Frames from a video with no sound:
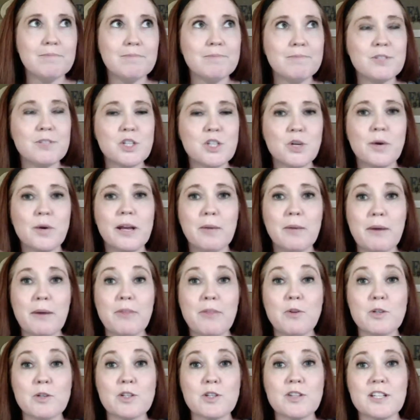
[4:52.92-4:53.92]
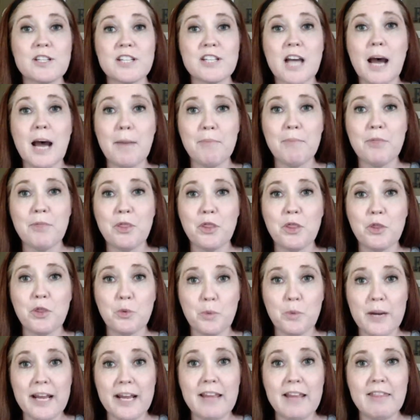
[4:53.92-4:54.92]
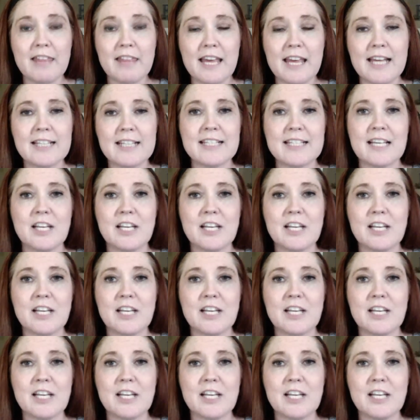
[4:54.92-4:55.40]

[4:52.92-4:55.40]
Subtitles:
So anyway, those are the top 3 things